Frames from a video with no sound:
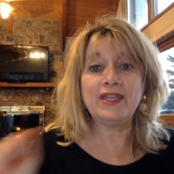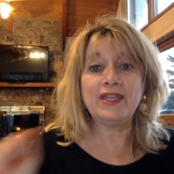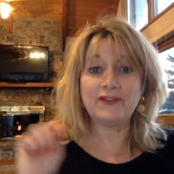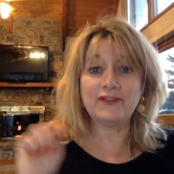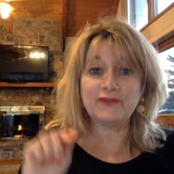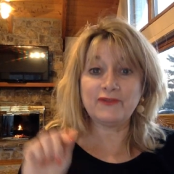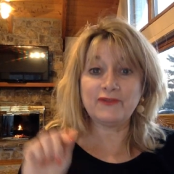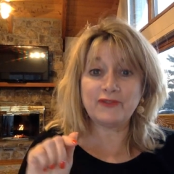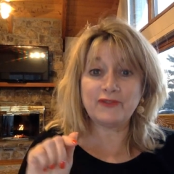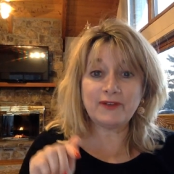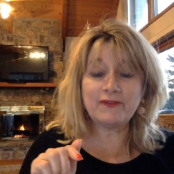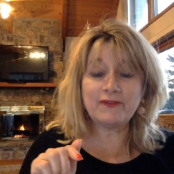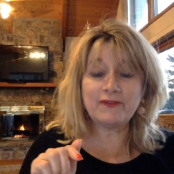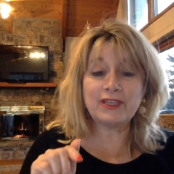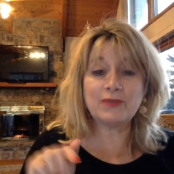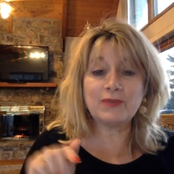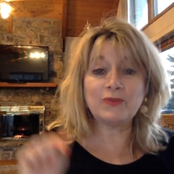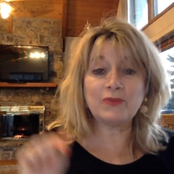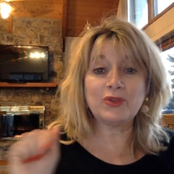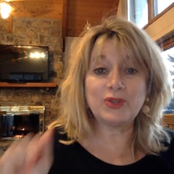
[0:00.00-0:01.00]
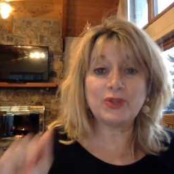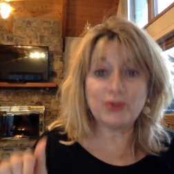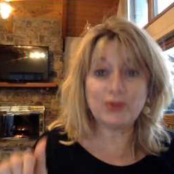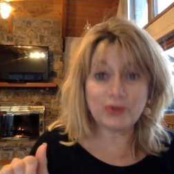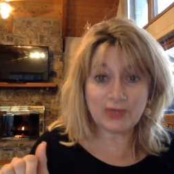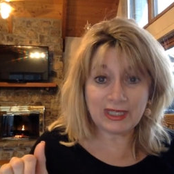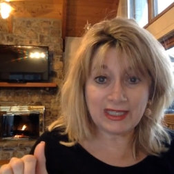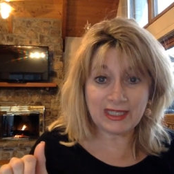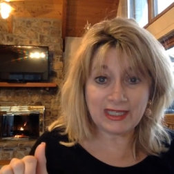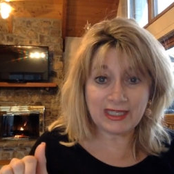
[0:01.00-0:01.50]
in front of them with
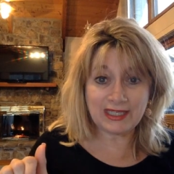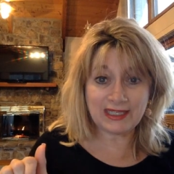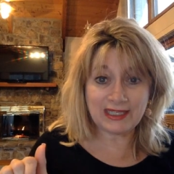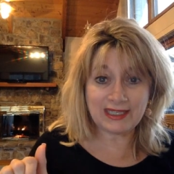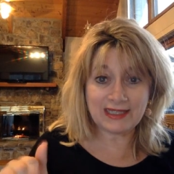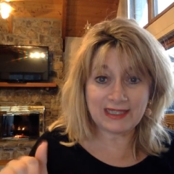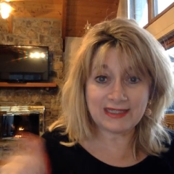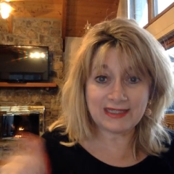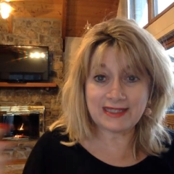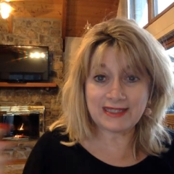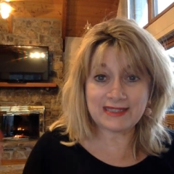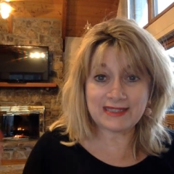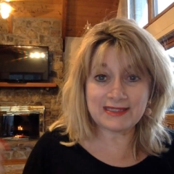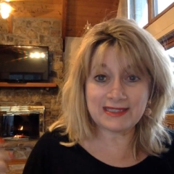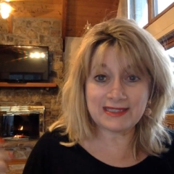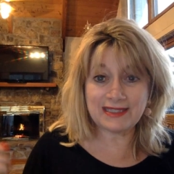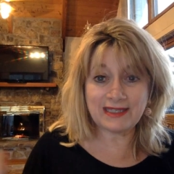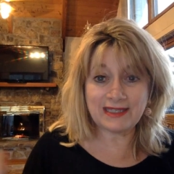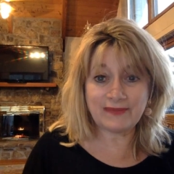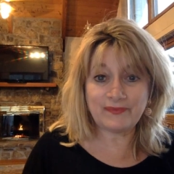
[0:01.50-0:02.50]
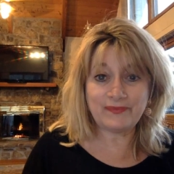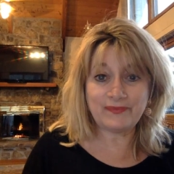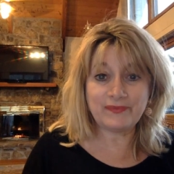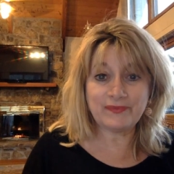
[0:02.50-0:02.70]
your link. That's it.